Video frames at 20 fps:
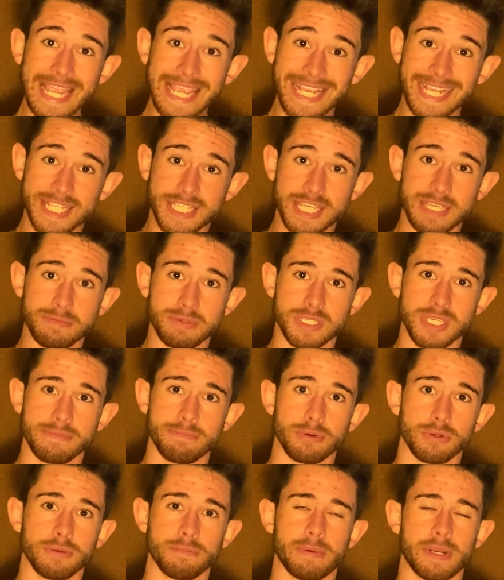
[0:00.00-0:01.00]
It seems
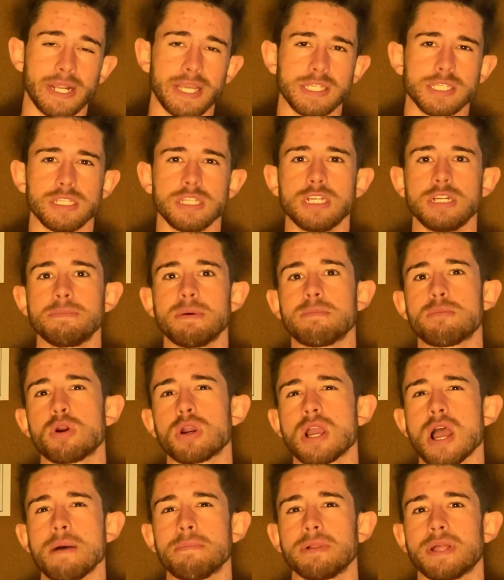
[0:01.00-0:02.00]
simple, but it gets a little bit more
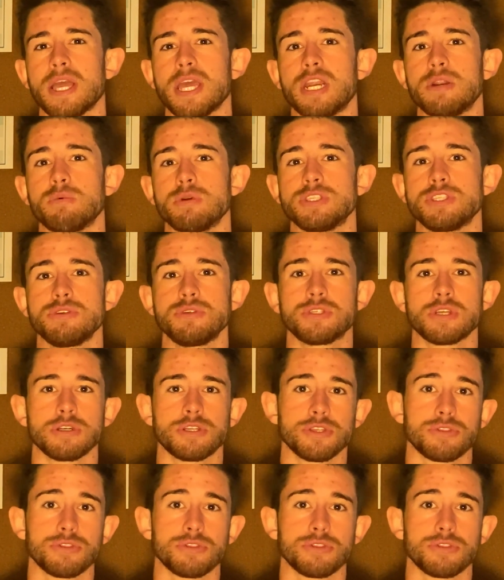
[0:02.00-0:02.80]
complicated once you start